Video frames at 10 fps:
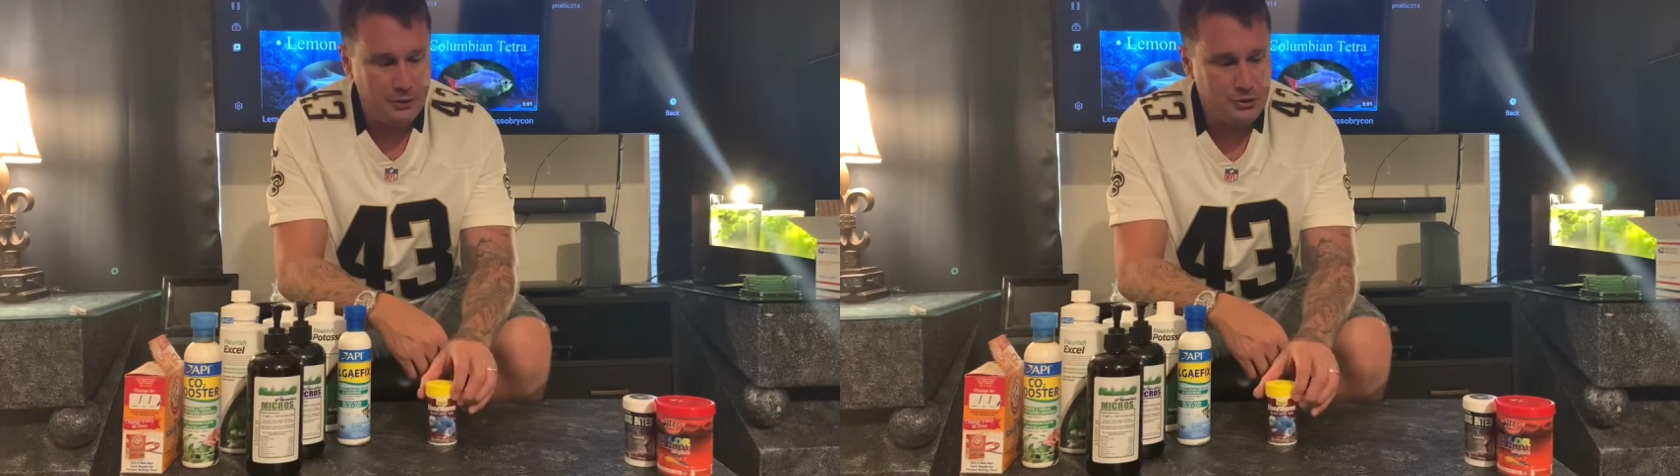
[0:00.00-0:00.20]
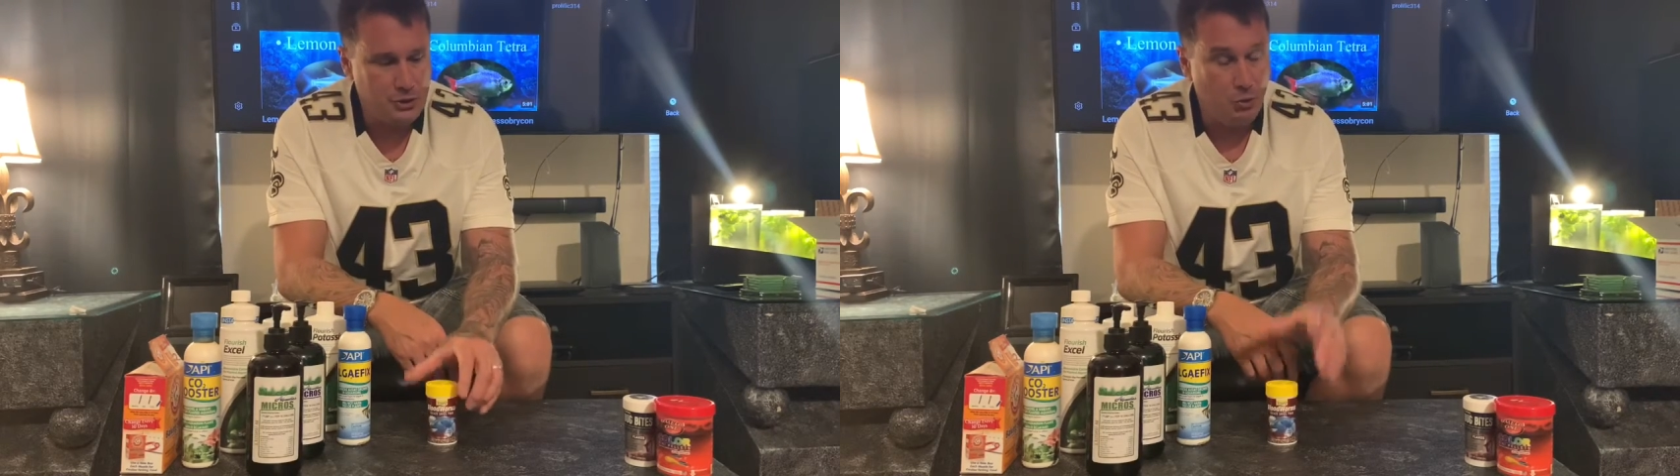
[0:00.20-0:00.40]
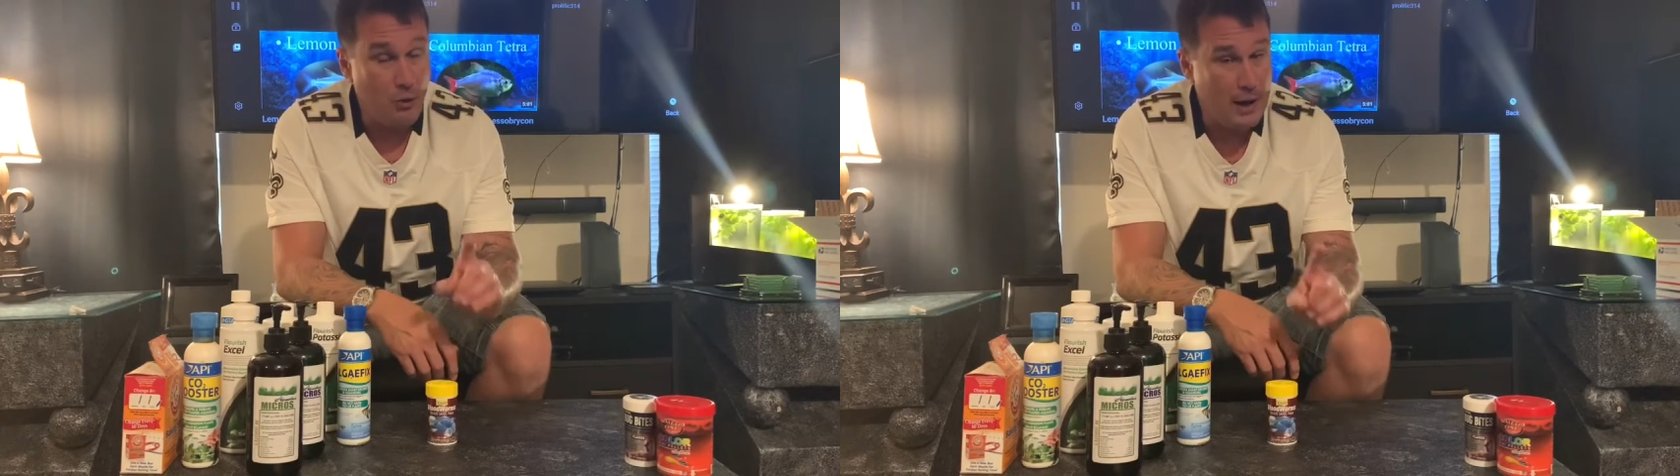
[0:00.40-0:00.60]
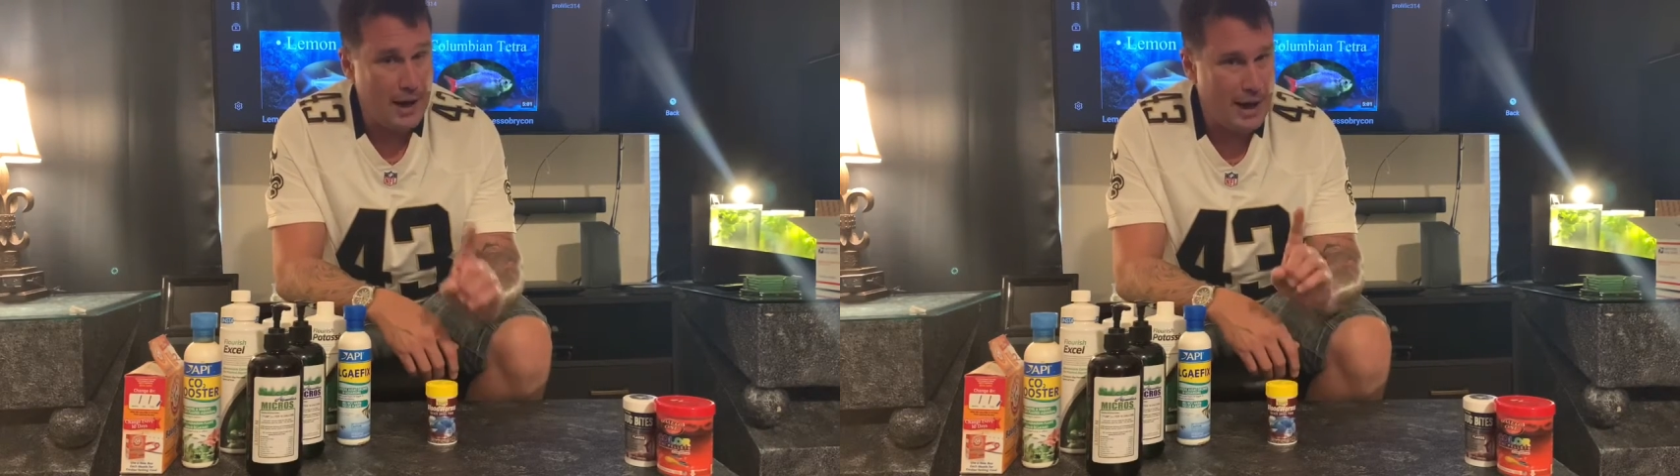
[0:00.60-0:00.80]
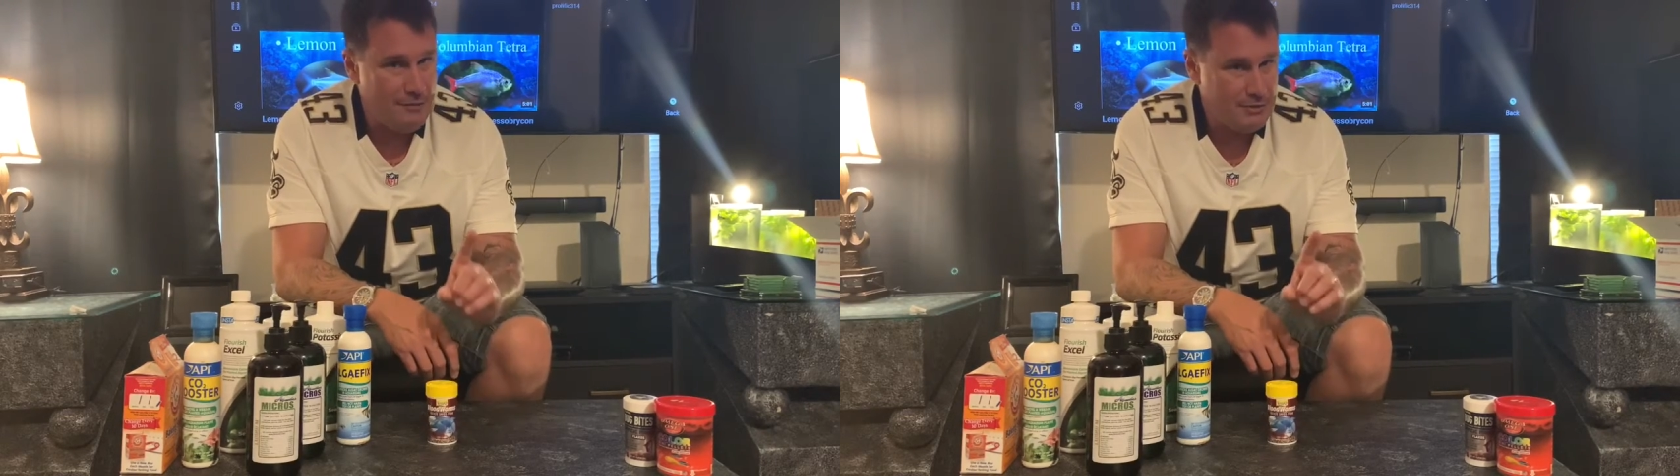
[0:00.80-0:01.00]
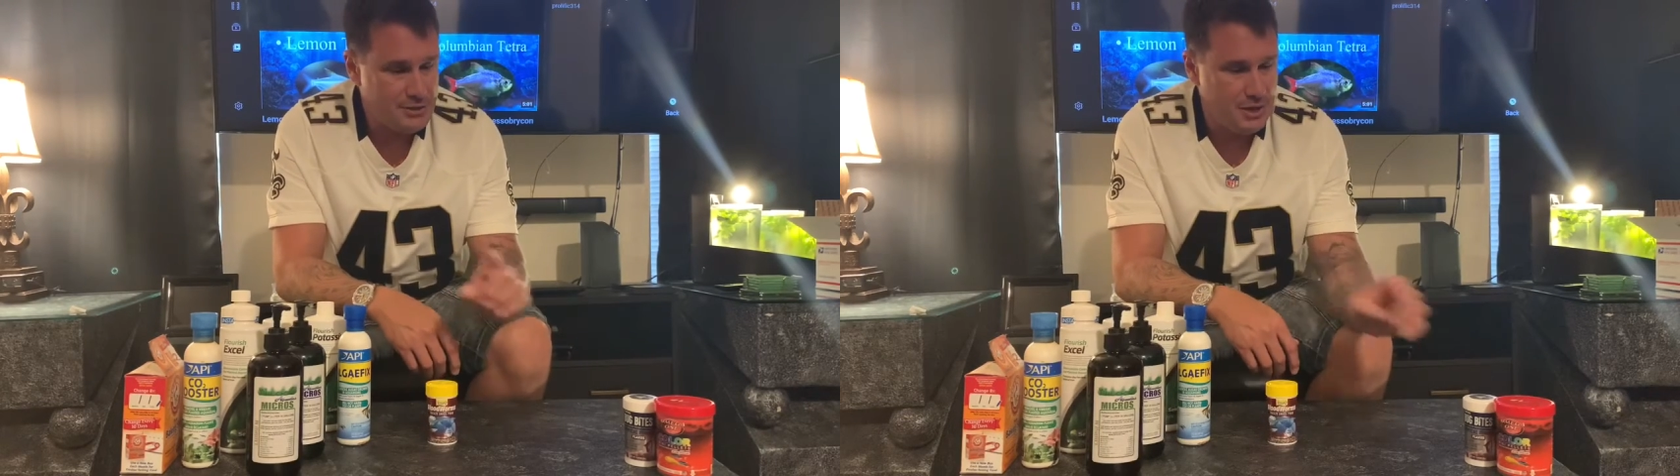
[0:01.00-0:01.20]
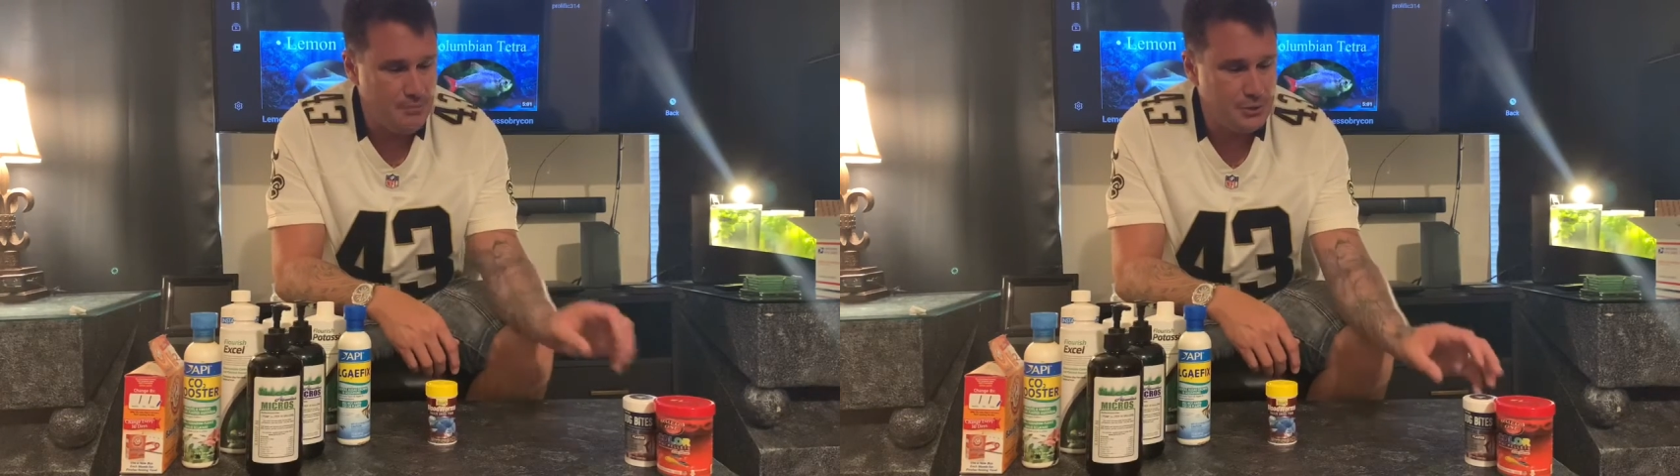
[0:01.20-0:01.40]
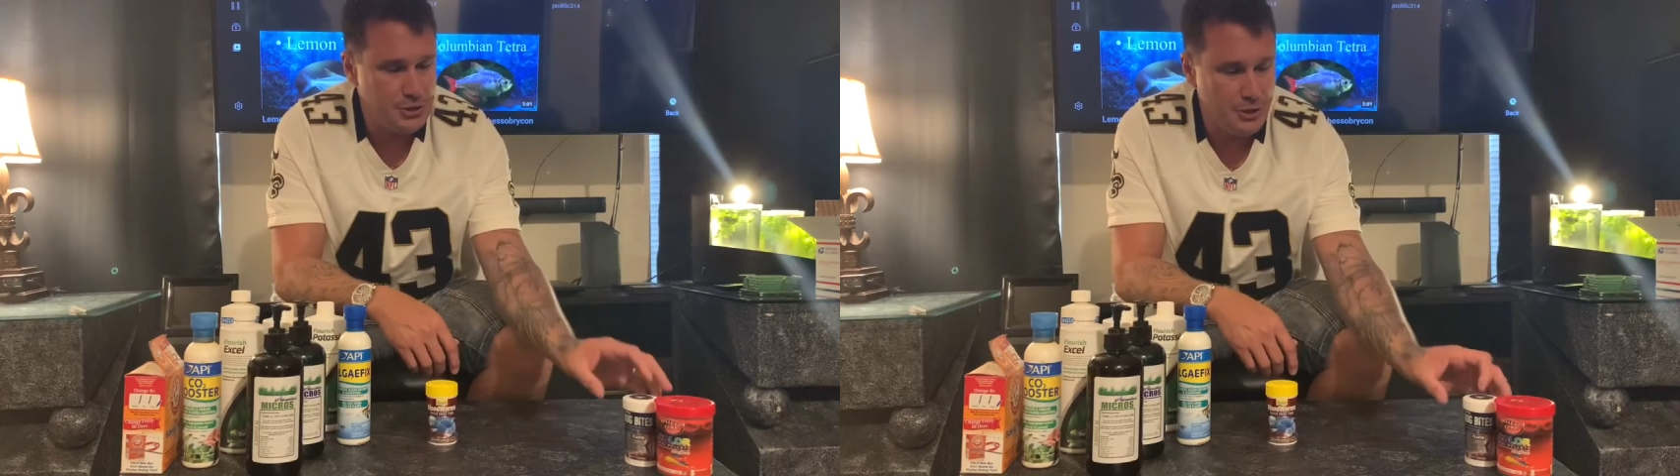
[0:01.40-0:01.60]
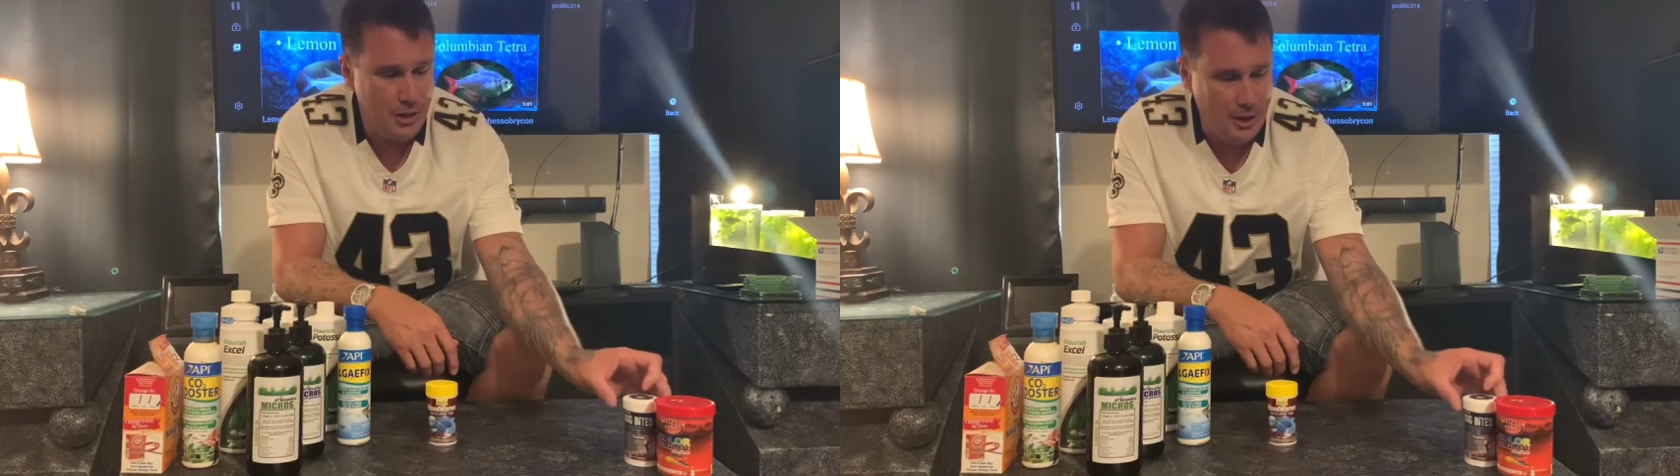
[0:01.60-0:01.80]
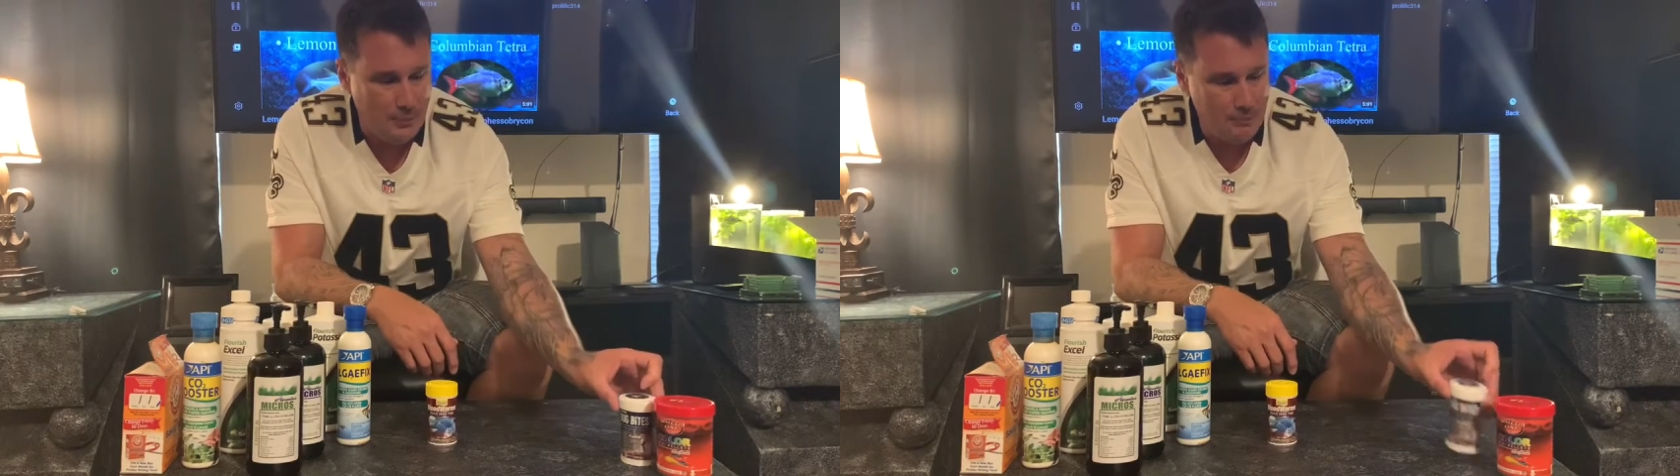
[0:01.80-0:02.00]
So when I have the temperature
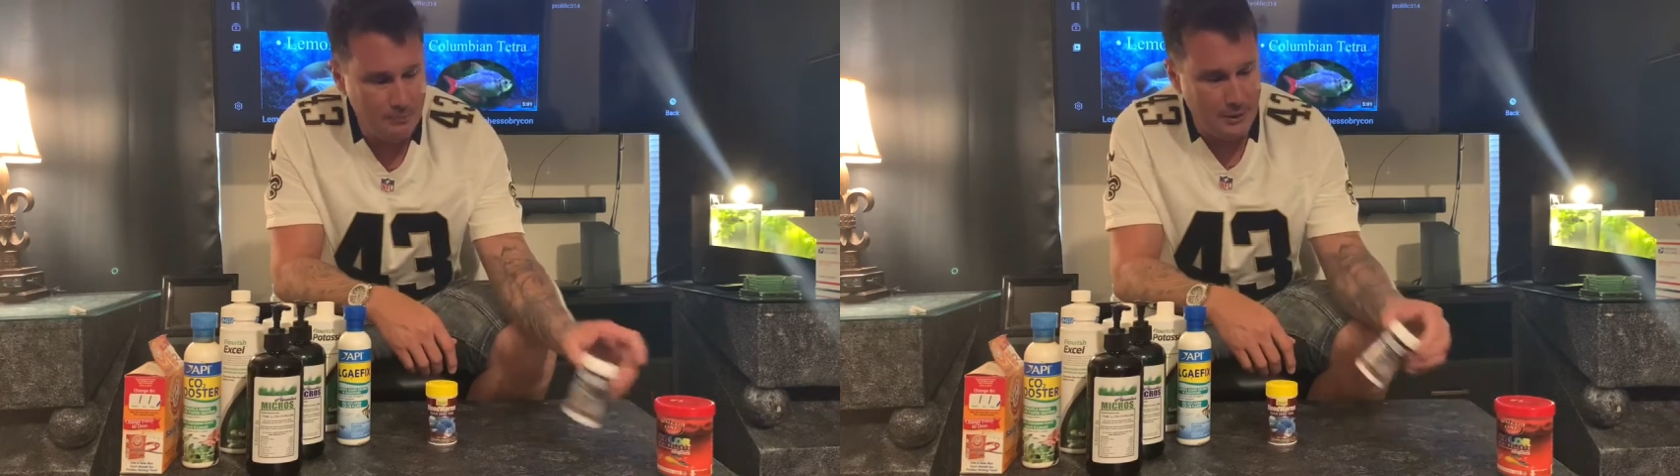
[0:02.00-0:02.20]
up